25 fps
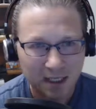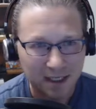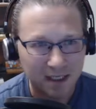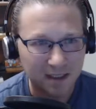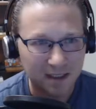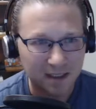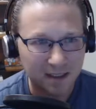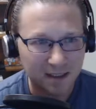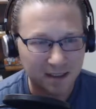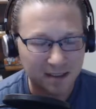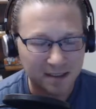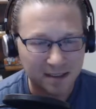
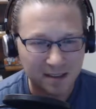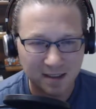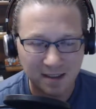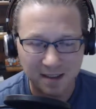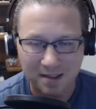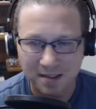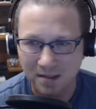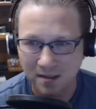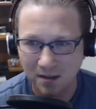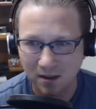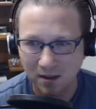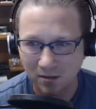
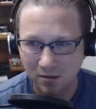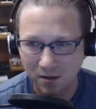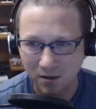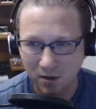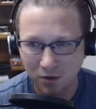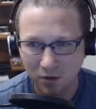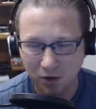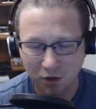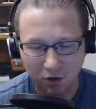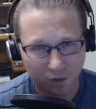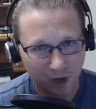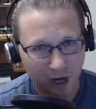it's a
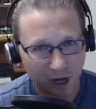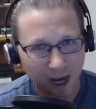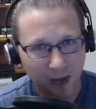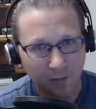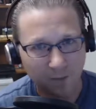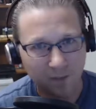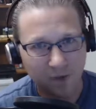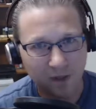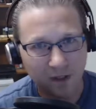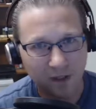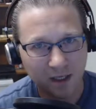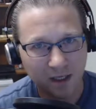load of
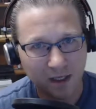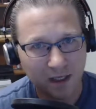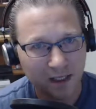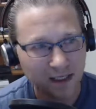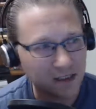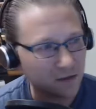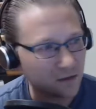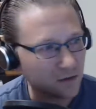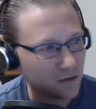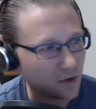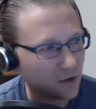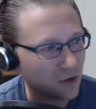crap.
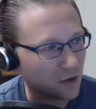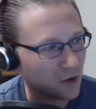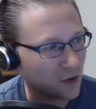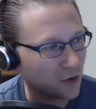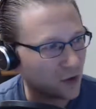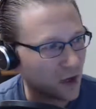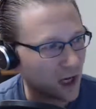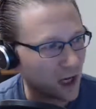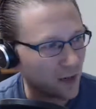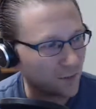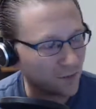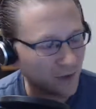It's a load of
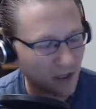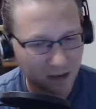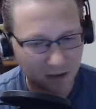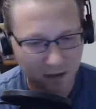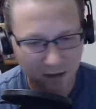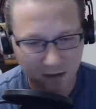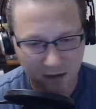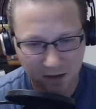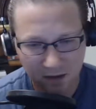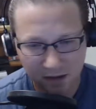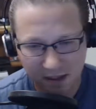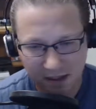crap.
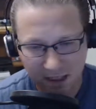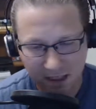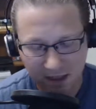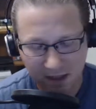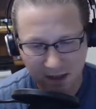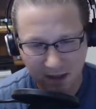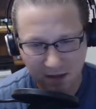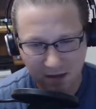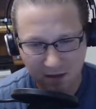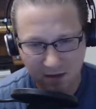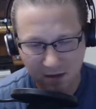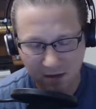And the
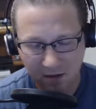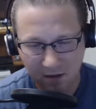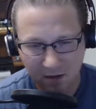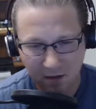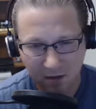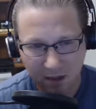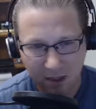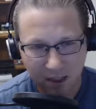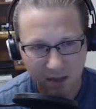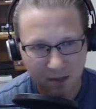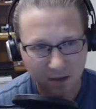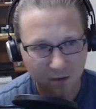second,
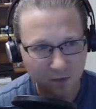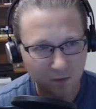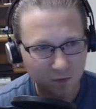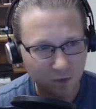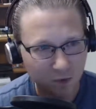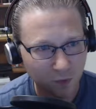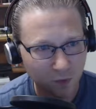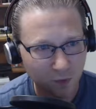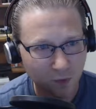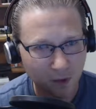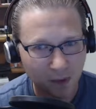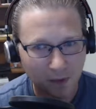
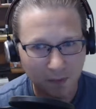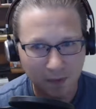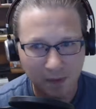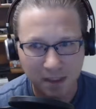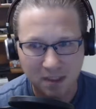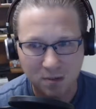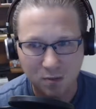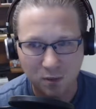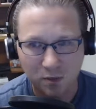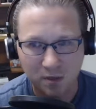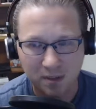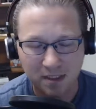the
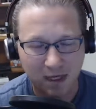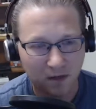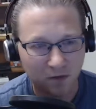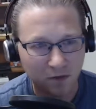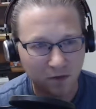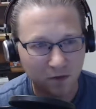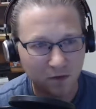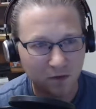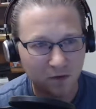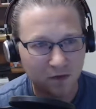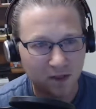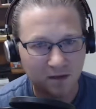Republicans will tell
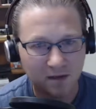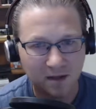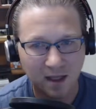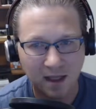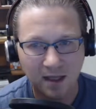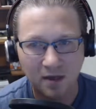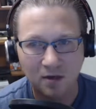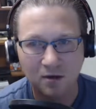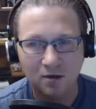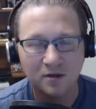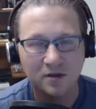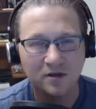you that
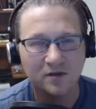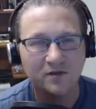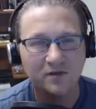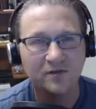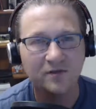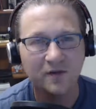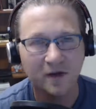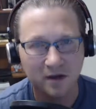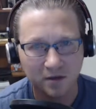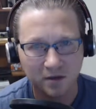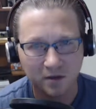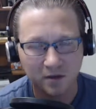they are
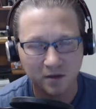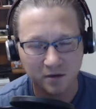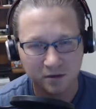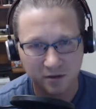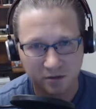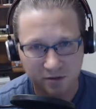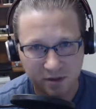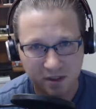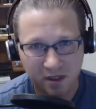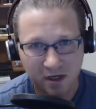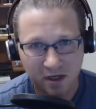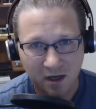
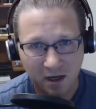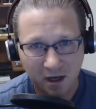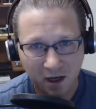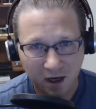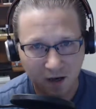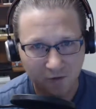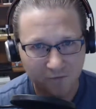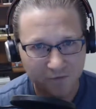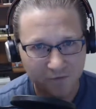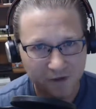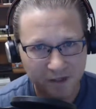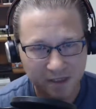defenders
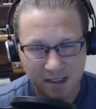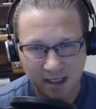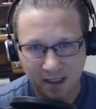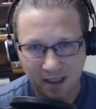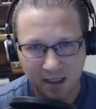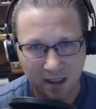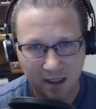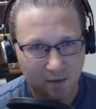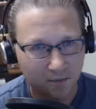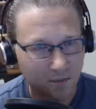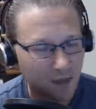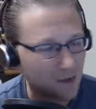of the
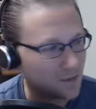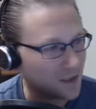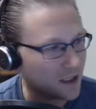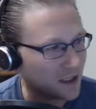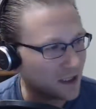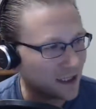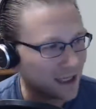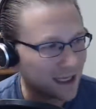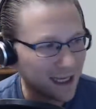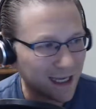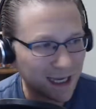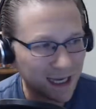Second
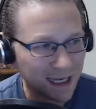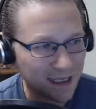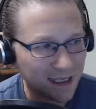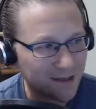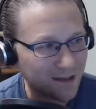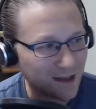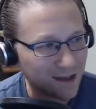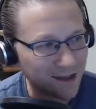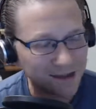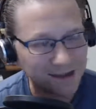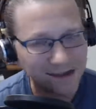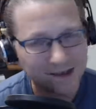Amendment. And
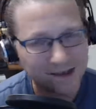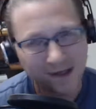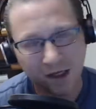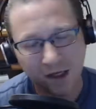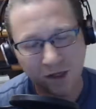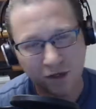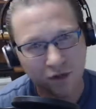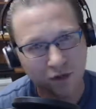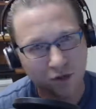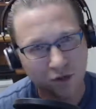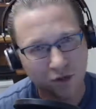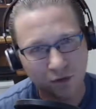that is
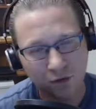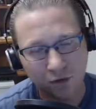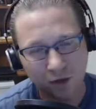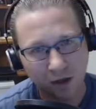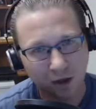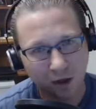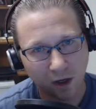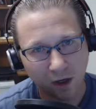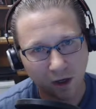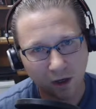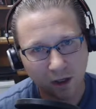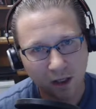not true at
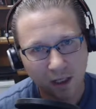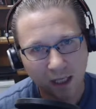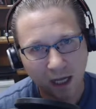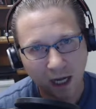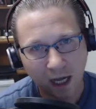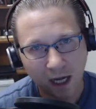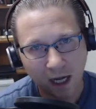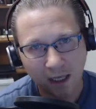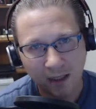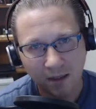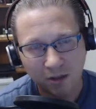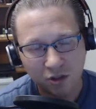all.
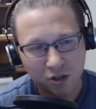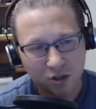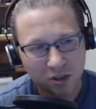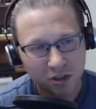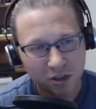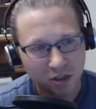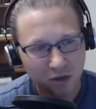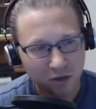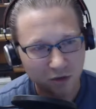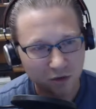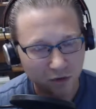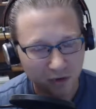I
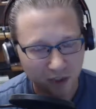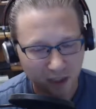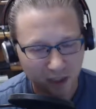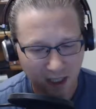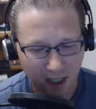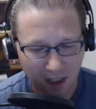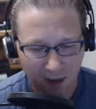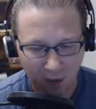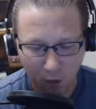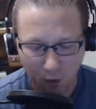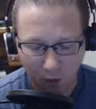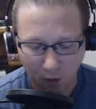just look
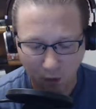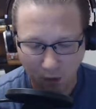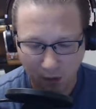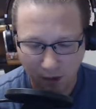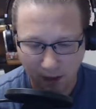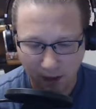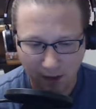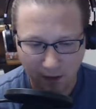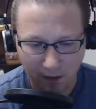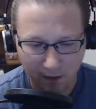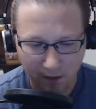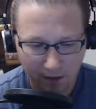at
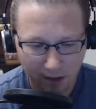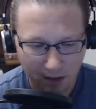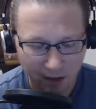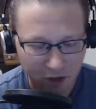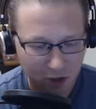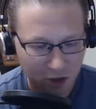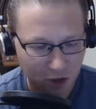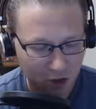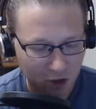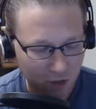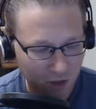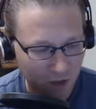what Elliott
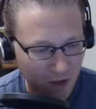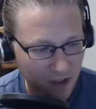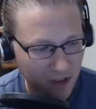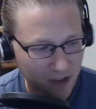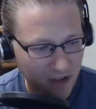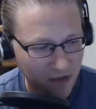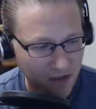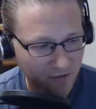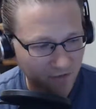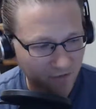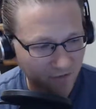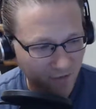Sherman
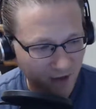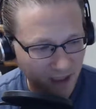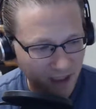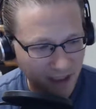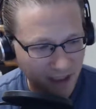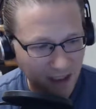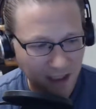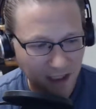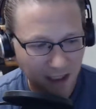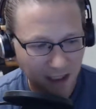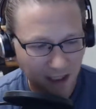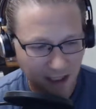is
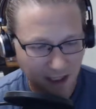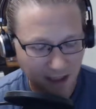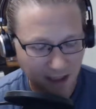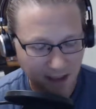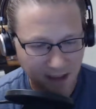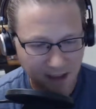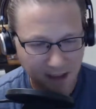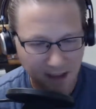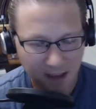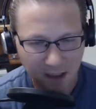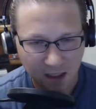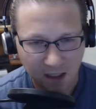fighting
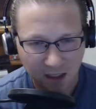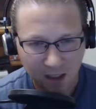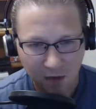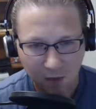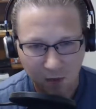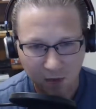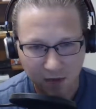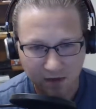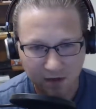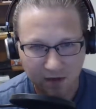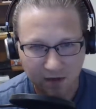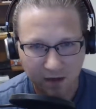against
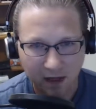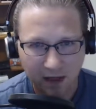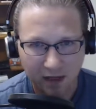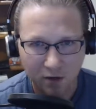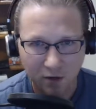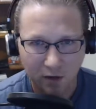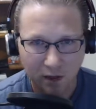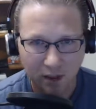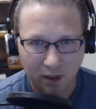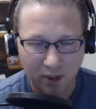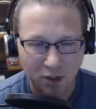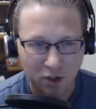with Dan
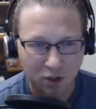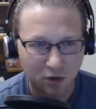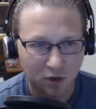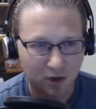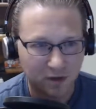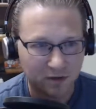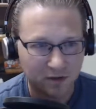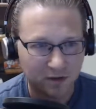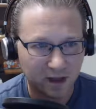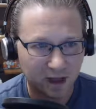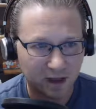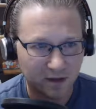
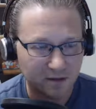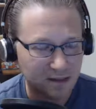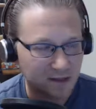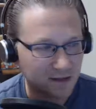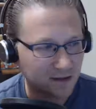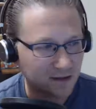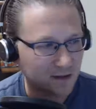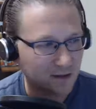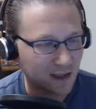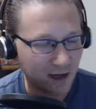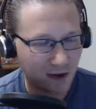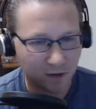Crenshaw
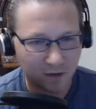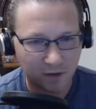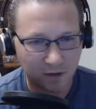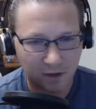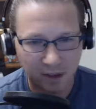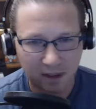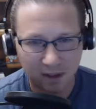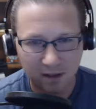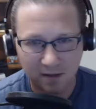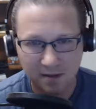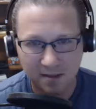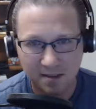down
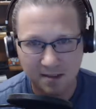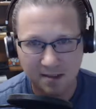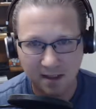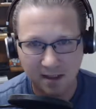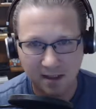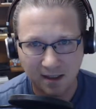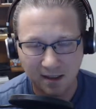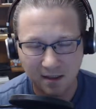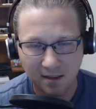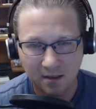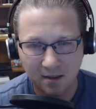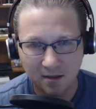in the
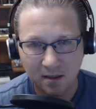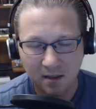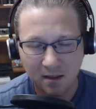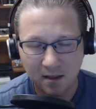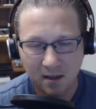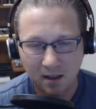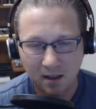second